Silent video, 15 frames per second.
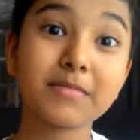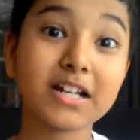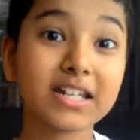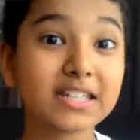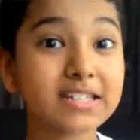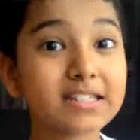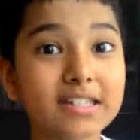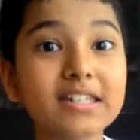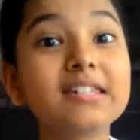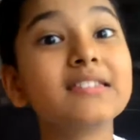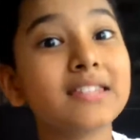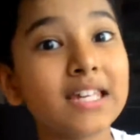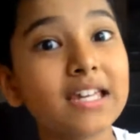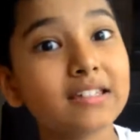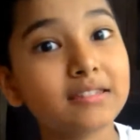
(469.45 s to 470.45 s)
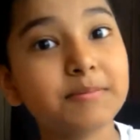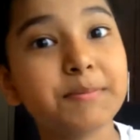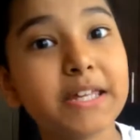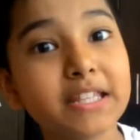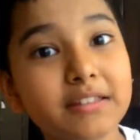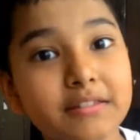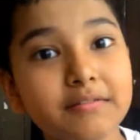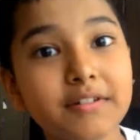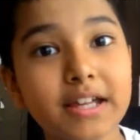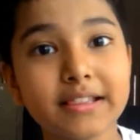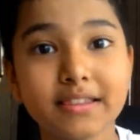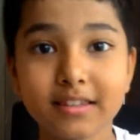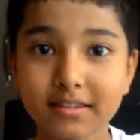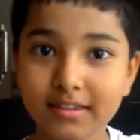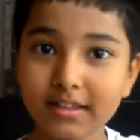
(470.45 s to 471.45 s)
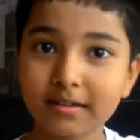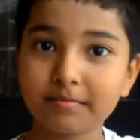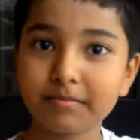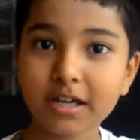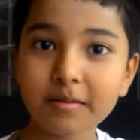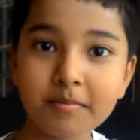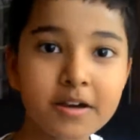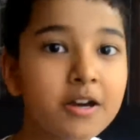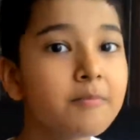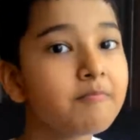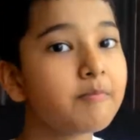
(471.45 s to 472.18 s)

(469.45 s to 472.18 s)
but it is expensive at the same time.